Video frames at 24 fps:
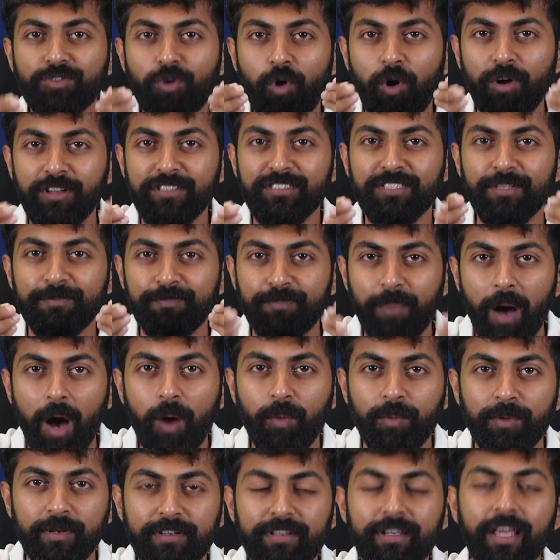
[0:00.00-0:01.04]
cost of
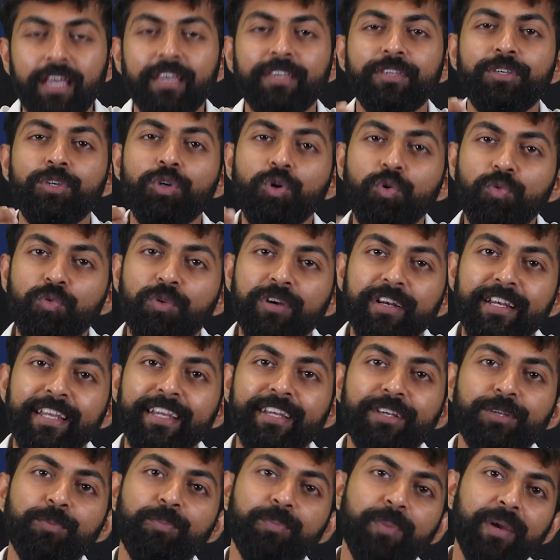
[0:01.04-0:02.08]
power, you would
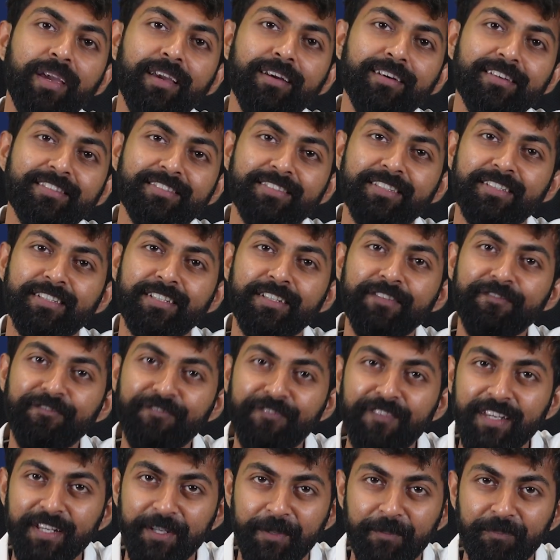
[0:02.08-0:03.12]
need to pay a certain
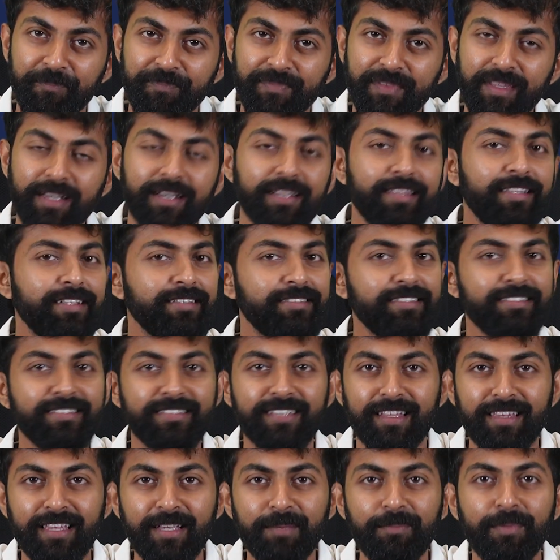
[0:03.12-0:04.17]
fee. This is
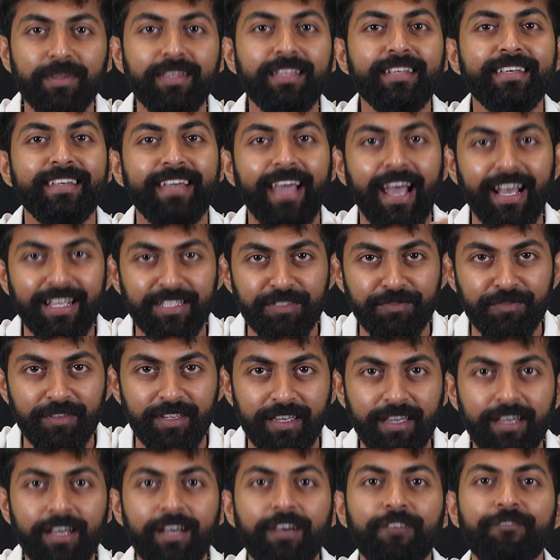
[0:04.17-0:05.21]
nothing but the gas
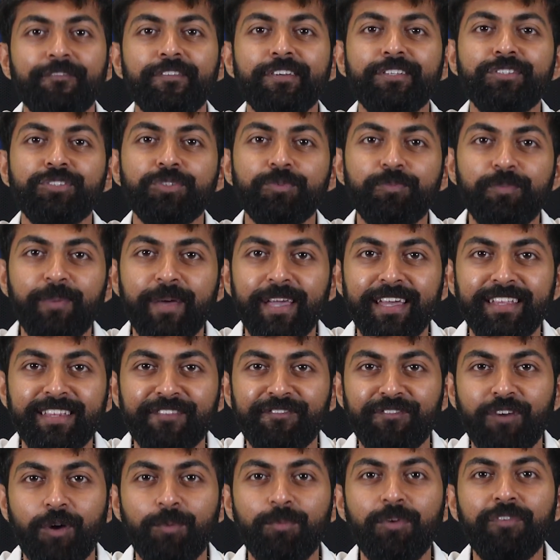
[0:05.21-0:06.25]
fee, which you pay in the
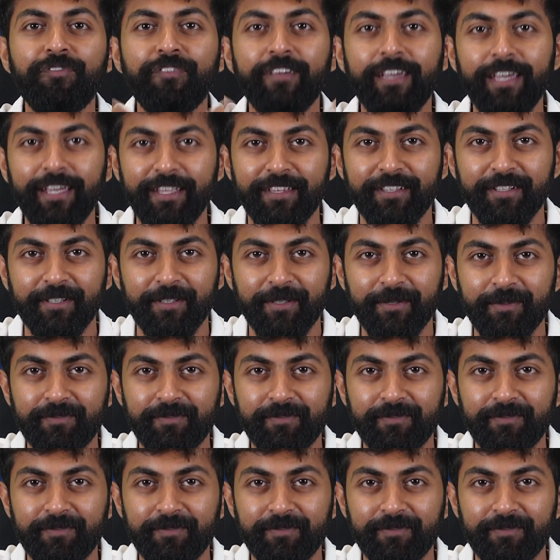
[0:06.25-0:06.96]
form of Ether.